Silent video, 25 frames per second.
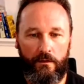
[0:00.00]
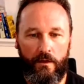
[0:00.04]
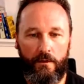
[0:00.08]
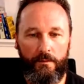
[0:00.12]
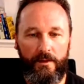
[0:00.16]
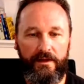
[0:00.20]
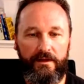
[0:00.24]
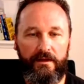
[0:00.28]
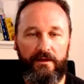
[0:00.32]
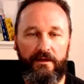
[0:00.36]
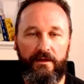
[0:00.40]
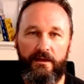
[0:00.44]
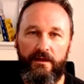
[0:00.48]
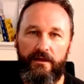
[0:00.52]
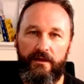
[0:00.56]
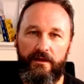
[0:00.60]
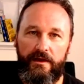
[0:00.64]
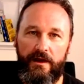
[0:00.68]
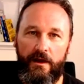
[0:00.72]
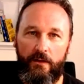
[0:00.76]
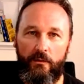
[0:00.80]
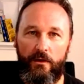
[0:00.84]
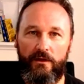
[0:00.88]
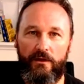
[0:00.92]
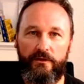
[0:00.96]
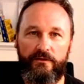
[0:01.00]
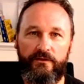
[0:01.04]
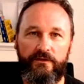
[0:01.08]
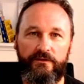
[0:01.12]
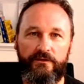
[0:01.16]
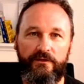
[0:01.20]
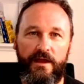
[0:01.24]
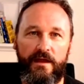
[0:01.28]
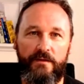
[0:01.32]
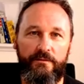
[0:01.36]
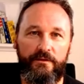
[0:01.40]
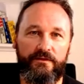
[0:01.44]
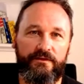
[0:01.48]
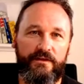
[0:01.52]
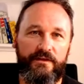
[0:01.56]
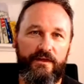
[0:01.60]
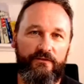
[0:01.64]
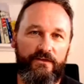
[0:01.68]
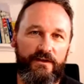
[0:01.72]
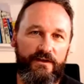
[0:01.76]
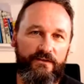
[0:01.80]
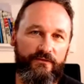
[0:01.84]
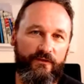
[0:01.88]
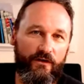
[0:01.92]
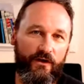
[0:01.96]
I mean, you know what? It's the same as
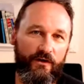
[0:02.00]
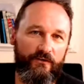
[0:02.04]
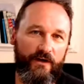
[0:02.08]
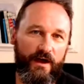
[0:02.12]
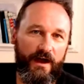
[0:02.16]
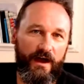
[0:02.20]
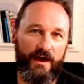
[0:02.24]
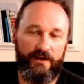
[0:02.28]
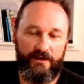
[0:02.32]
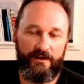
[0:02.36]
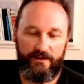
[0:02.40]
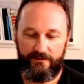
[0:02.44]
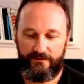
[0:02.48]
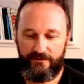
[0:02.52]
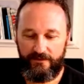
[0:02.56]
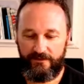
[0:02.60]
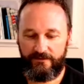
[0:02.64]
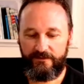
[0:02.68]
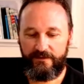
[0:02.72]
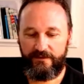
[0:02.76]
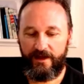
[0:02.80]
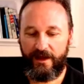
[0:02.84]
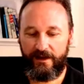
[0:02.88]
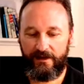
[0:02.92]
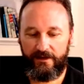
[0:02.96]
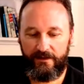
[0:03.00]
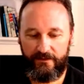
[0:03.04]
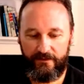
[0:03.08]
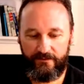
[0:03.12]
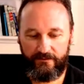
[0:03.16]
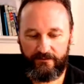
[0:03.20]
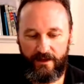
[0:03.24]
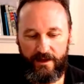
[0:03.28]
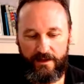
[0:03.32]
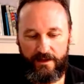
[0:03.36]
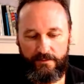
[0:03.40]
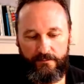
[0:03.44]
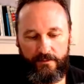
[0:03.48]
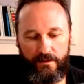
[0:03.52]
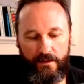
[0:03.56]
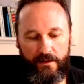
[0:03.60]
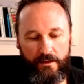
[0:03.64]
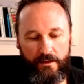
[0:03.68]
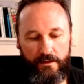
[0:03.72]
75 hard. It's exactly the same.